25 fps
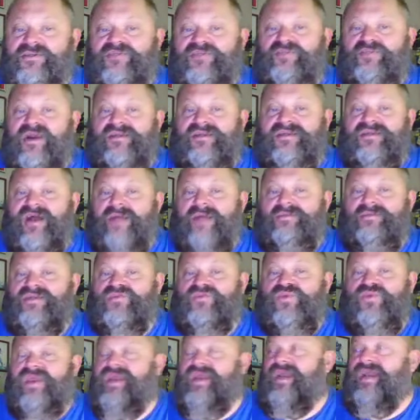spare time
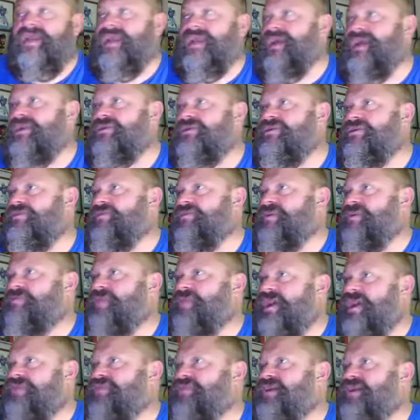this weekend to get a little bit of
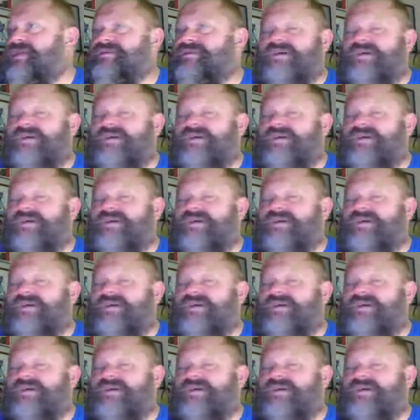Python